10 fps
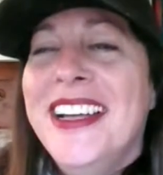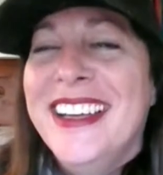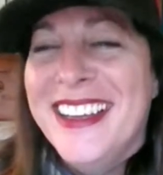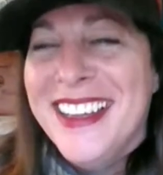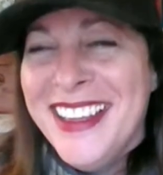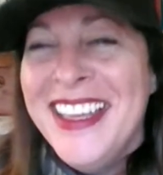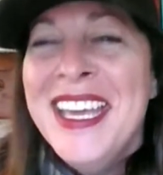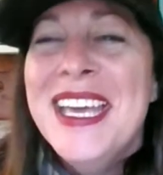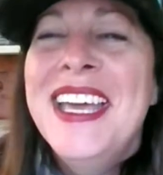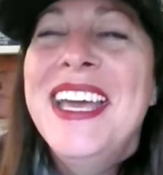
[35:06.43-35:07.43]
yeah,
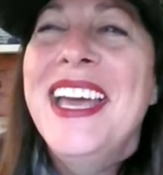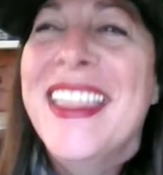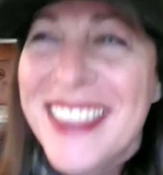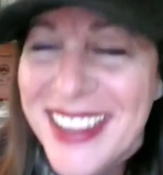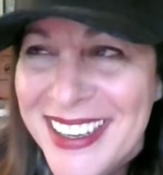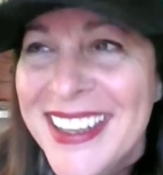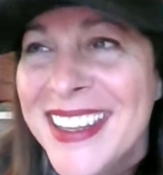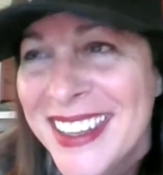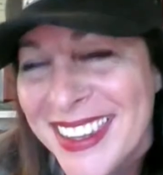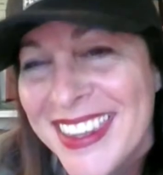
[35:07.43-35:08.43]
I'm
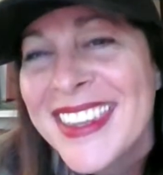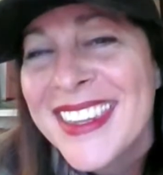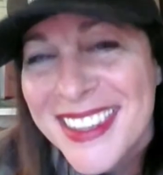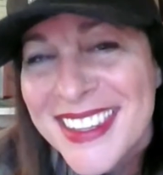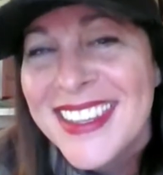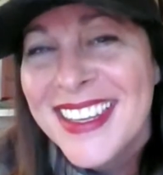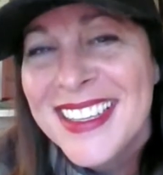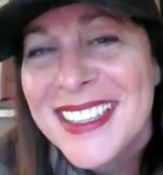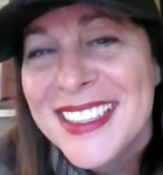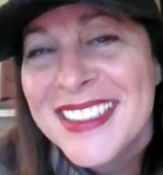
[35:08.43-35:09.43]
actually, I can understand I'm a
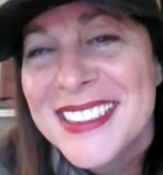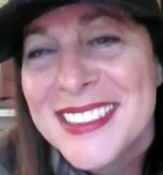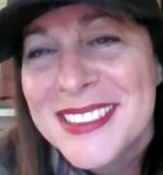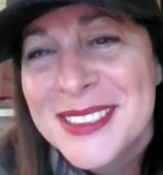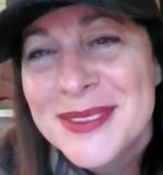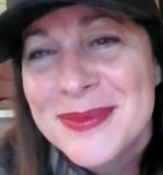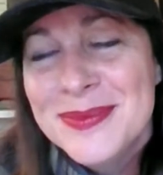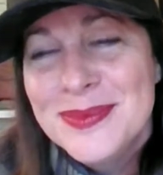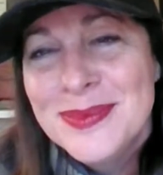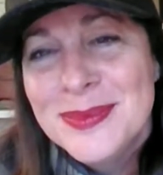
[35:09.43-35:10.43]
president of a
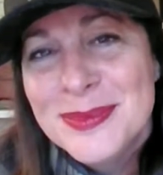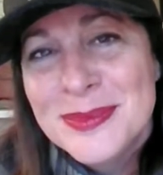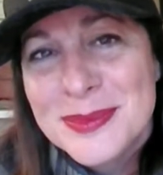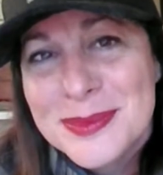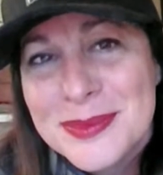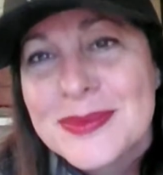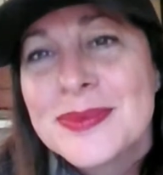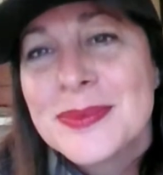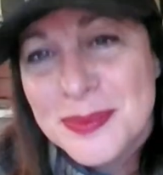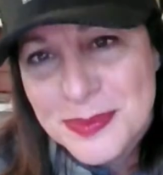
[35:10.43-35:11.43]
nonprofit,
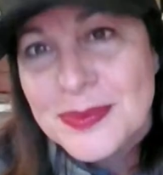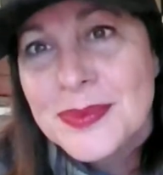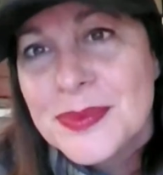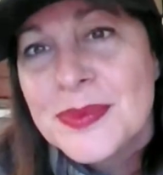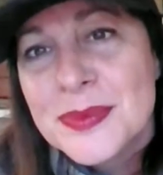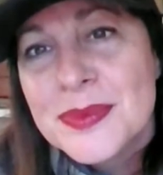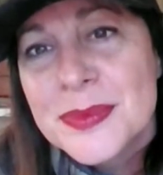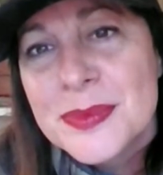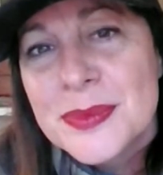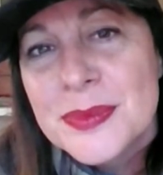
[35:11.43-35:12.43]
and
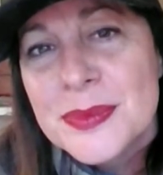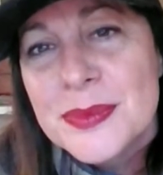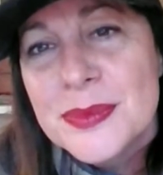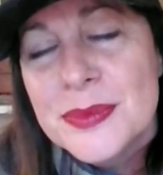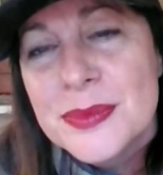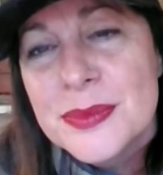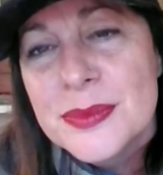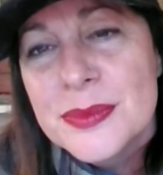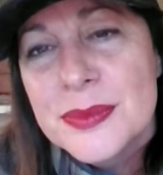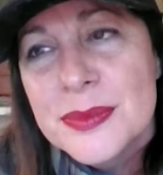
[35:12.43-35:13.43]
sometimes just
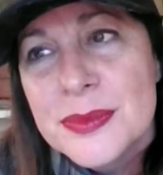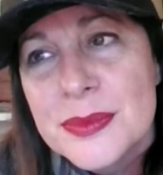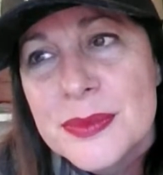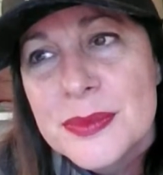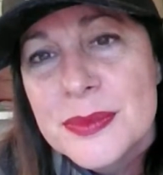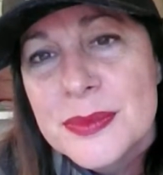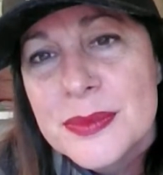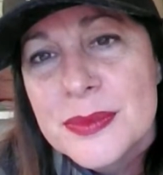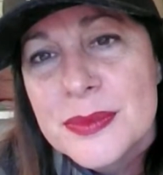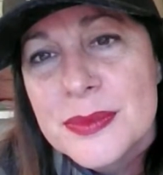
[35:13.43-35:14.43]
trying to like
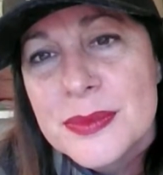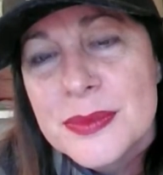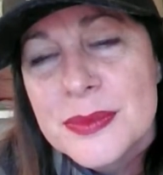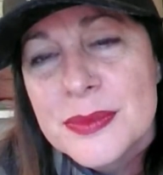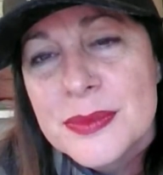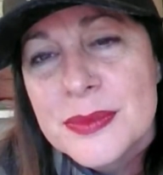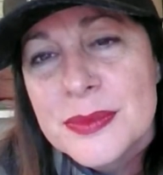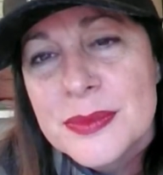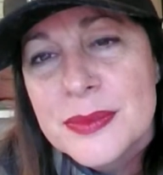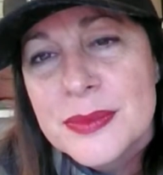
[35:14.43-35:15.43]
keep going so you can pay the
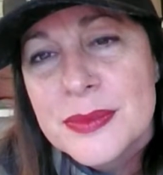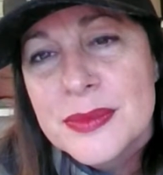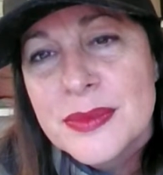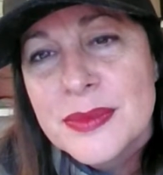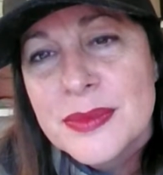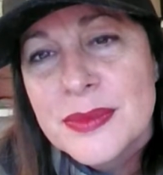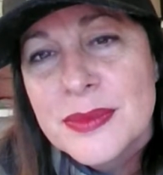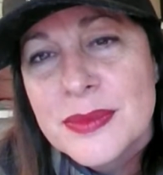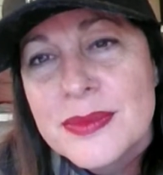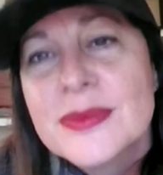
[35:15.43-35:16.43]
bills to like get to the
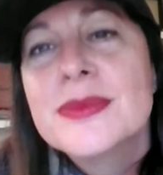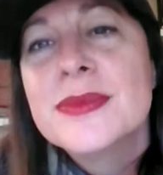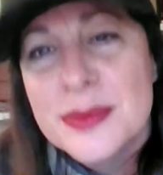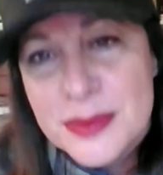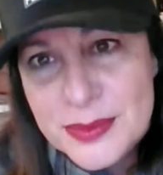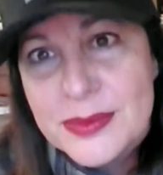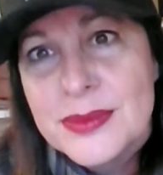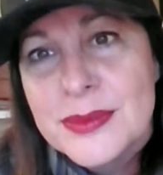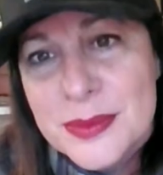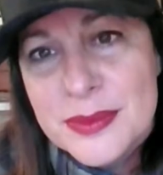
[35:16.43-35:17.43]
next part that you want to be able
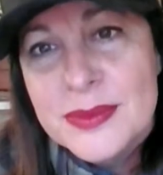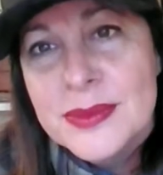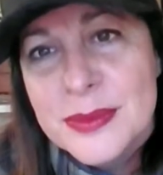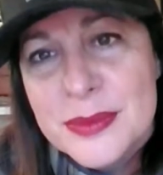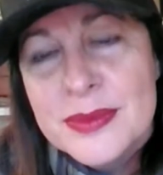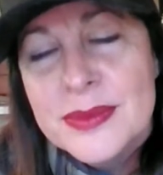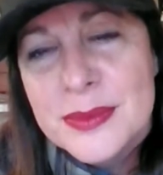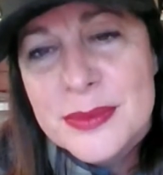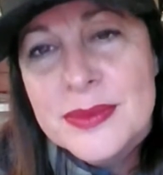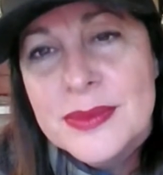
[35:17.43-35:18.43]
to do. It can be
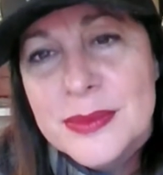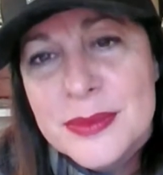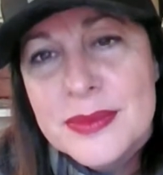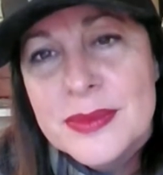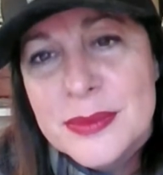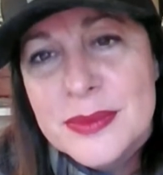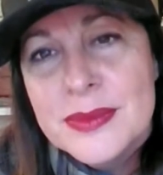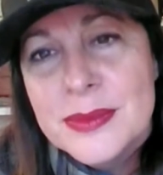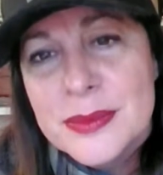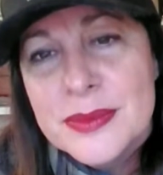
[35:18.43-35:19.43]
really, there's a lot
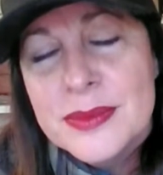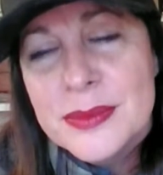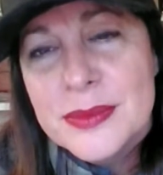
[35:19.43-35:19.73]
of like